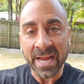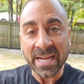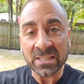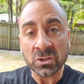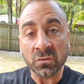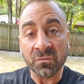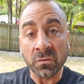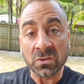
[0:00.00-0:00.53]

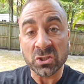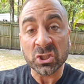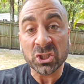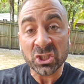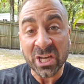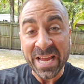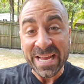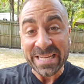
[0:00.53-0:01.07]
That's for
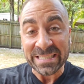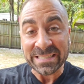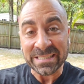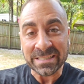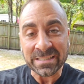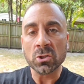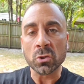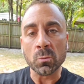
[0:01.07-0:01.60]

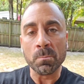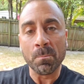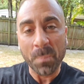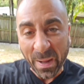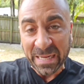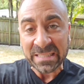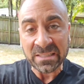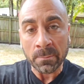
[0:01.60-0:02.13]
chicks. You
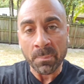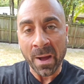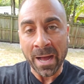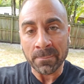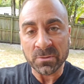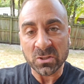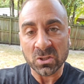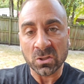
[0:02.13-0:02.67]
bite the
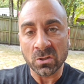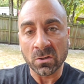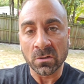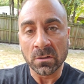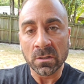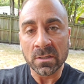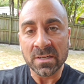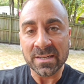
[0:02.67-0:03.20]

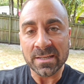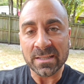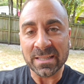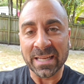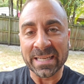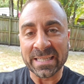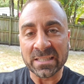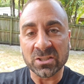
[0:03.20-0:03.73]
popsicle
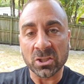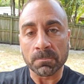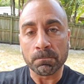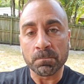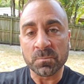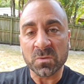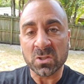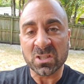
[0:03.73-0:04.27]
like it's a
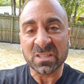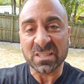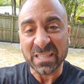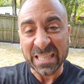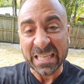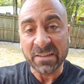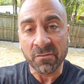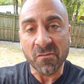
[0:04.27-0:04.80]

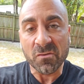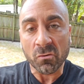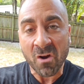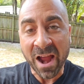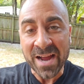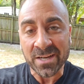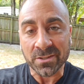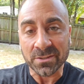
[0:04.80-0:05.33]
sleeve of
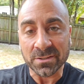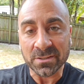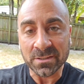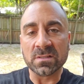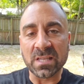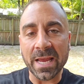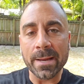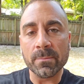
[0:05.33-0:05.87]
crackers.
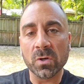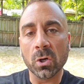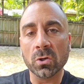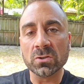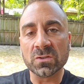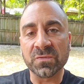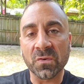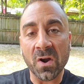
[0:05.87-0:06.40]
Same
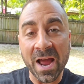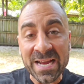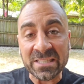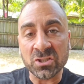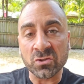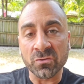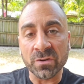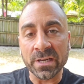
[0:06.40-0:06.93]
goes for
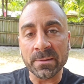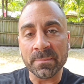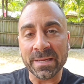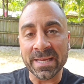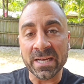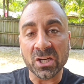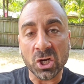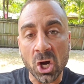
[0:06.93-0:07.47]
ice cream
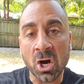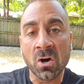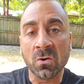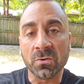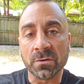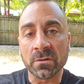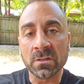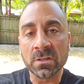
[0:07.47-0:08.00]
in a
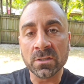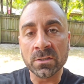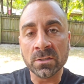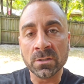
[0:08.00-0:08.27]
cone.